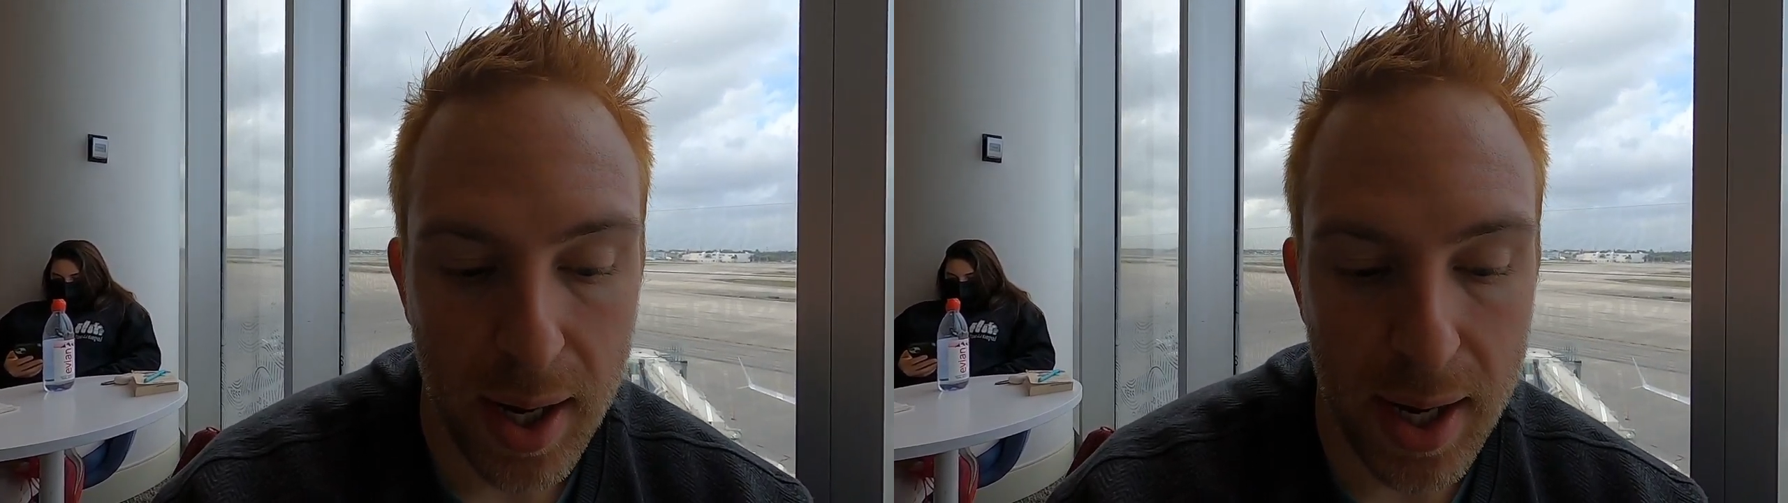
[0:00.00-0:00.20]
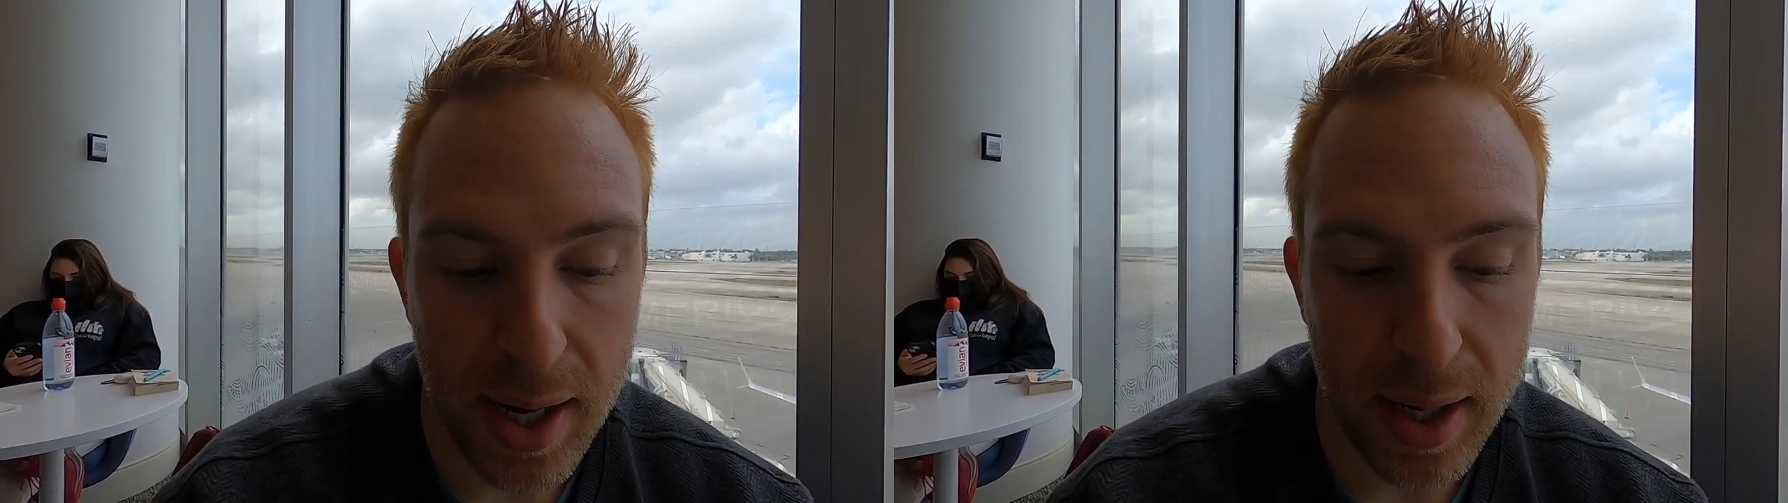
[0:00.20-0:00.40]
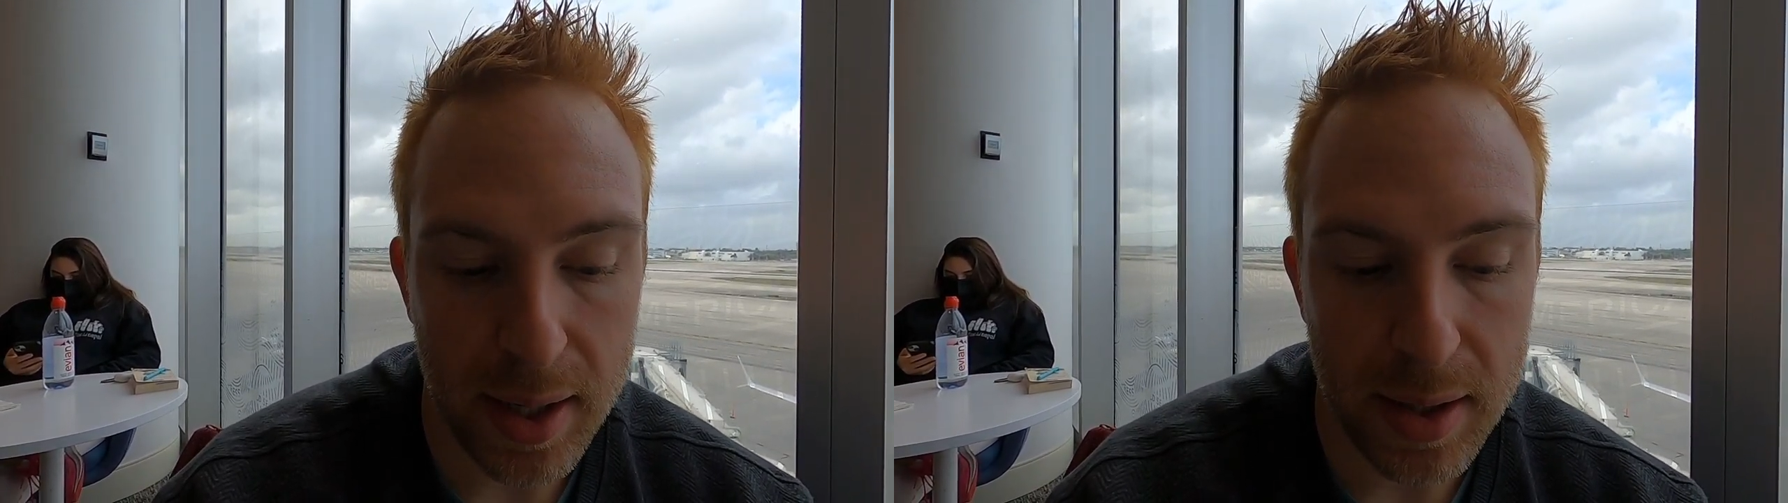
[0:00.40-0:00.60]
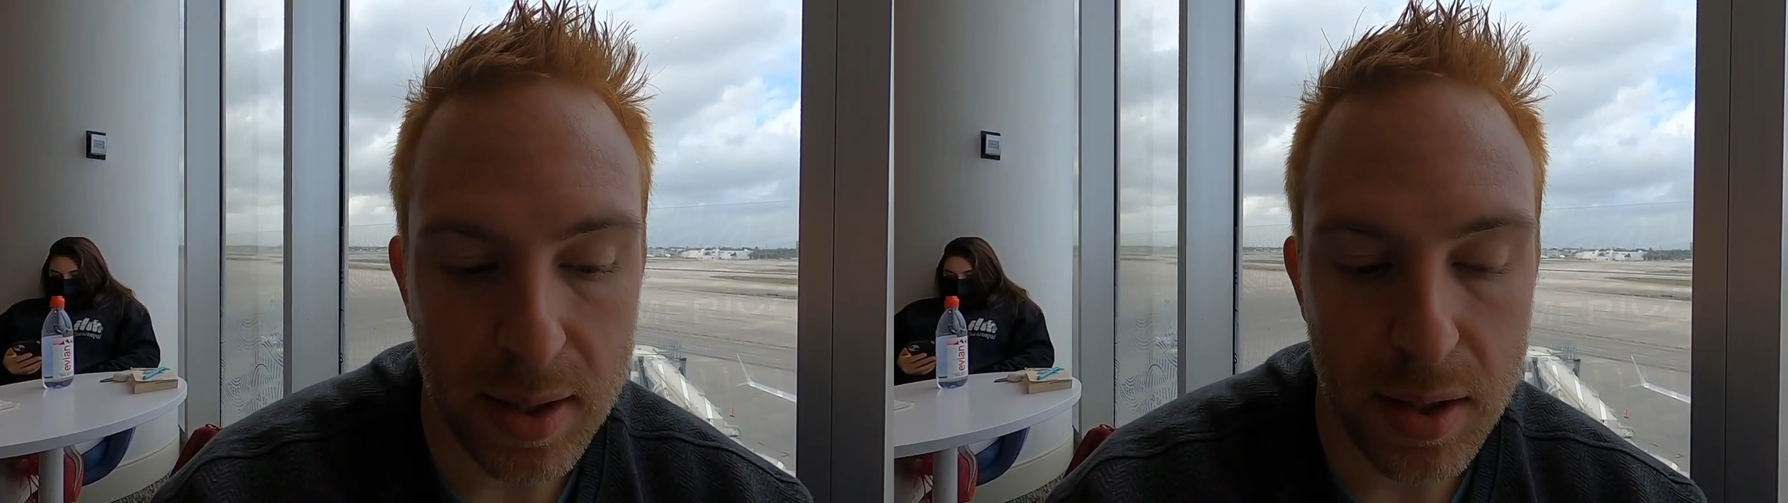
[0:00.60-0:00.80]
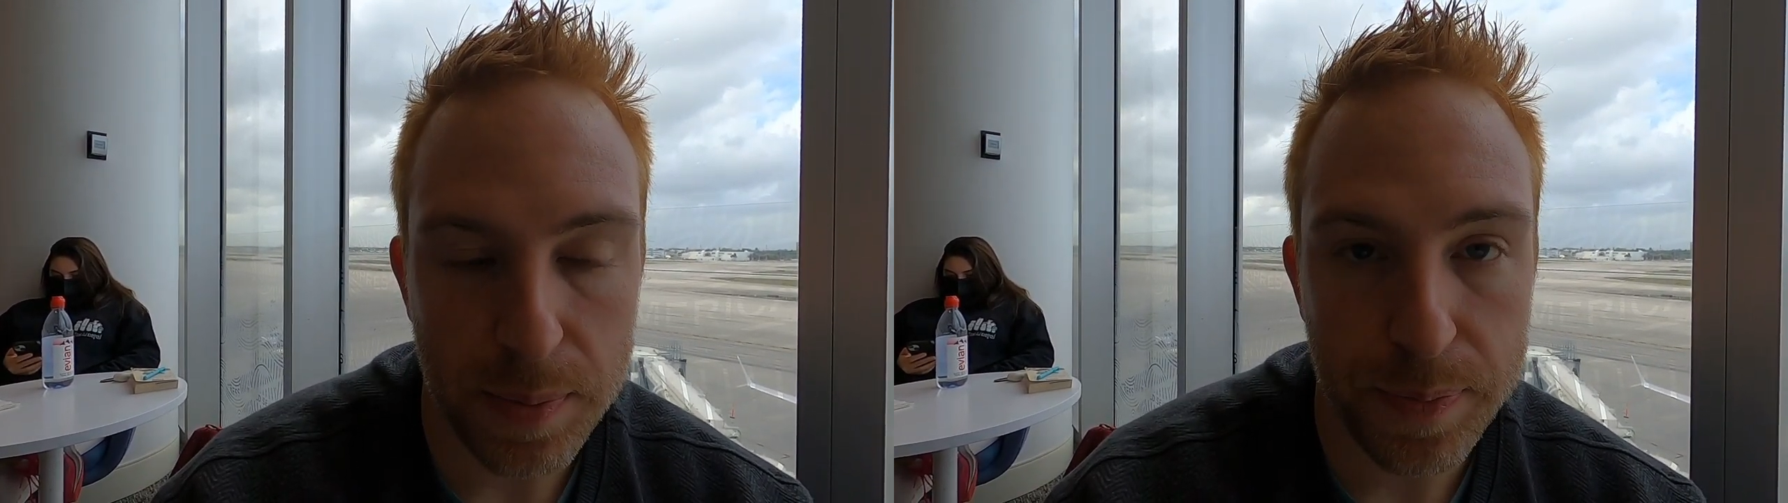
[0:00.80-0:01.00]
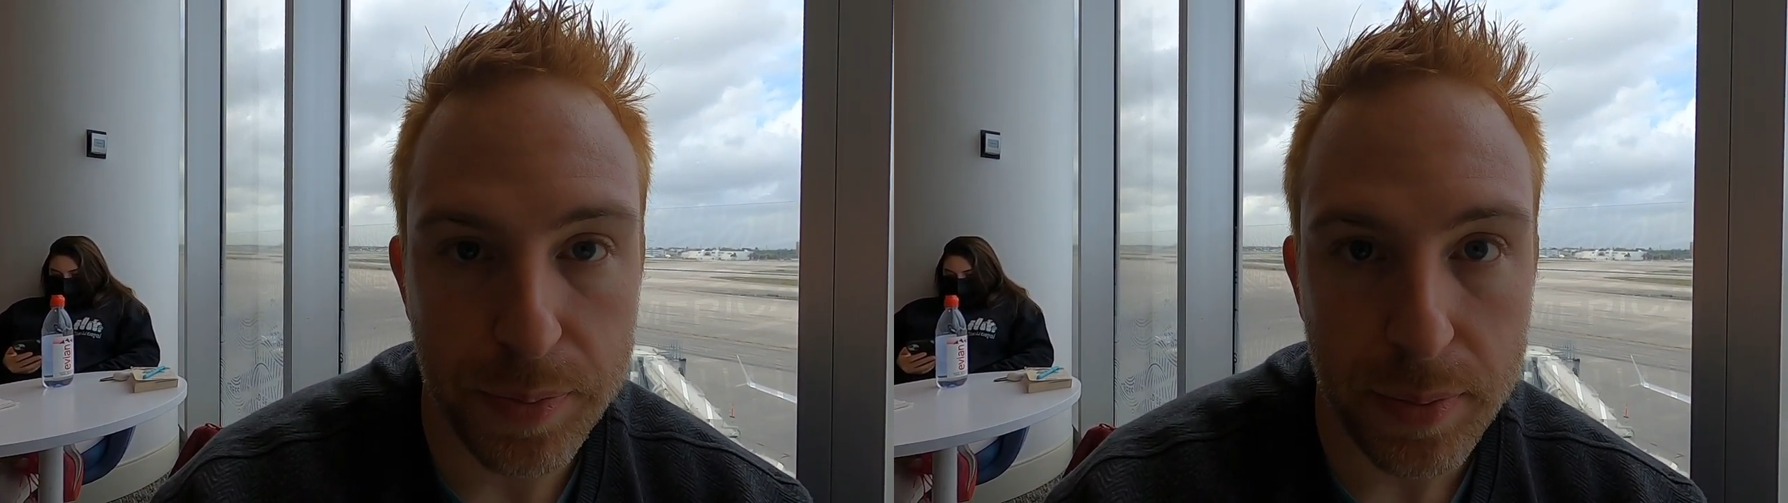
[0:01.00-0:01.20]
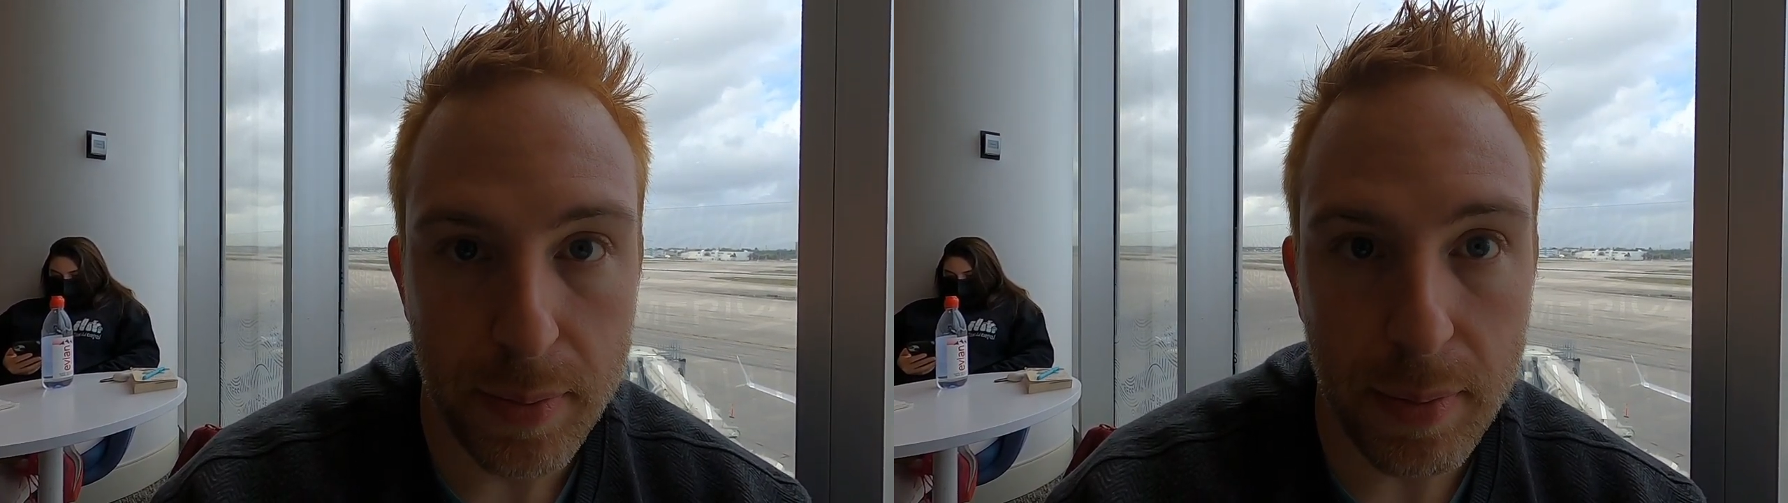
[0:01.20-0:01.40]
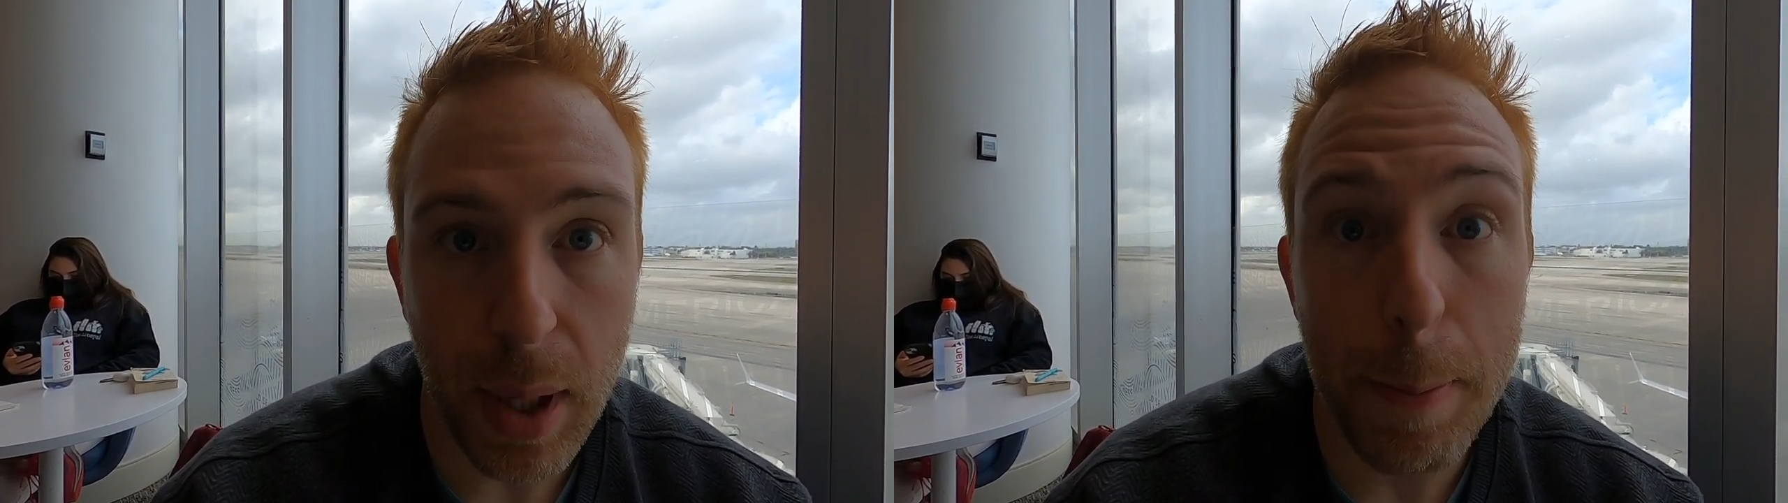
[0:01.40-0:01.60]
and
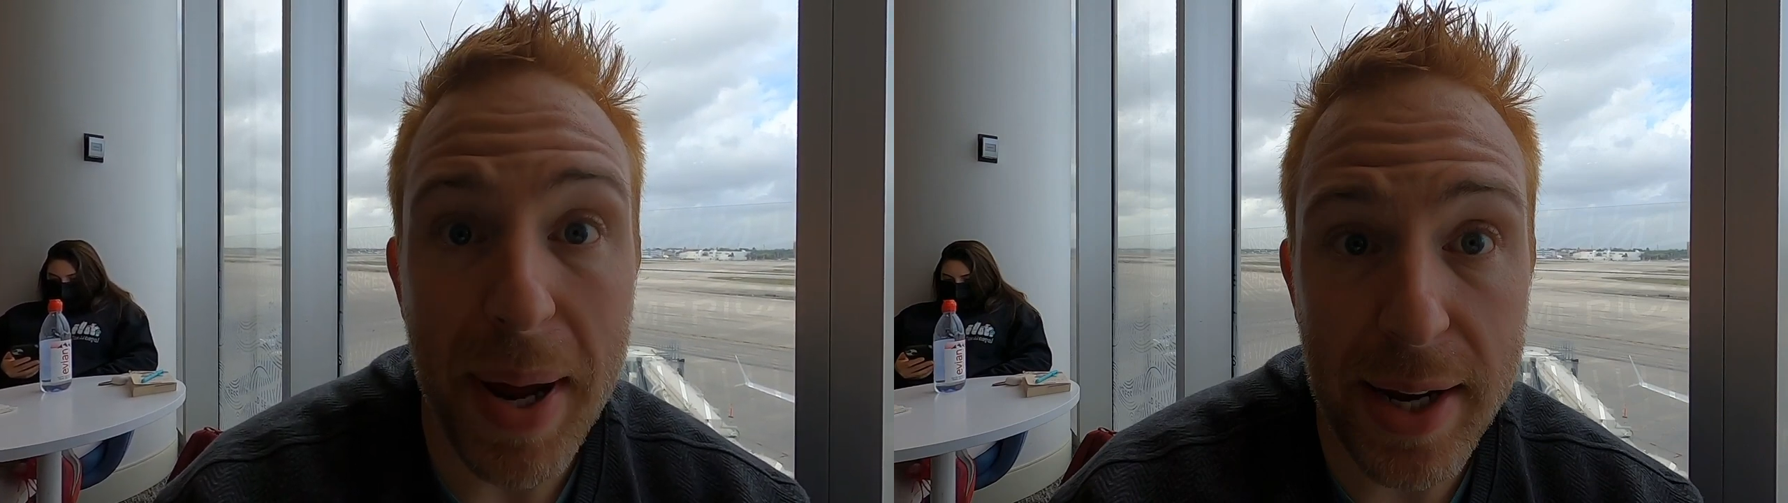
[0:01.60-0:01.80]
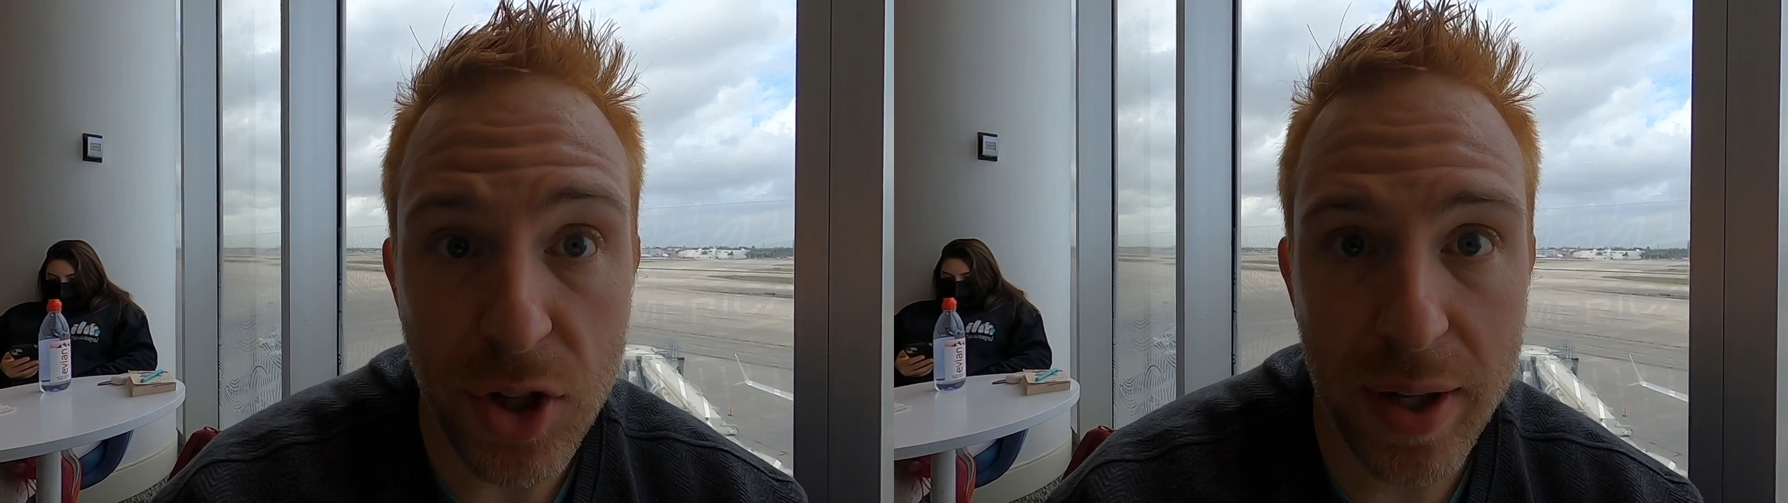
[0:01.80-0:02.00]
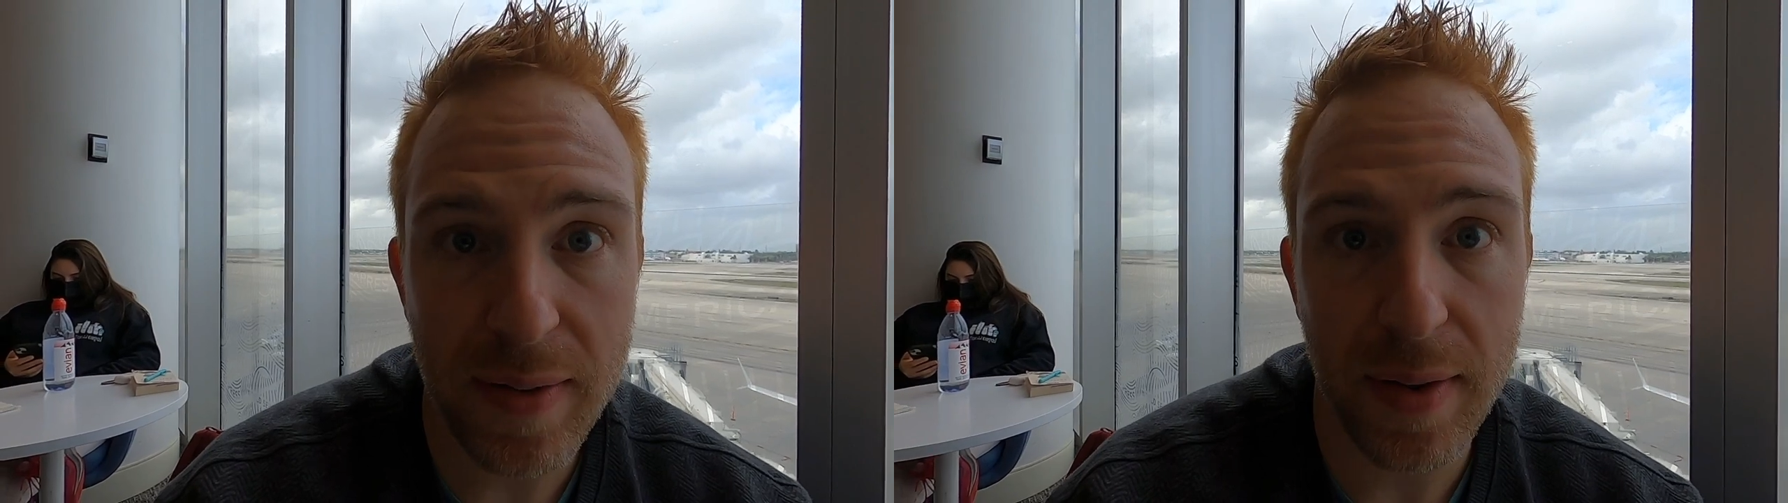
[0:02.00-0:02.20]
patience,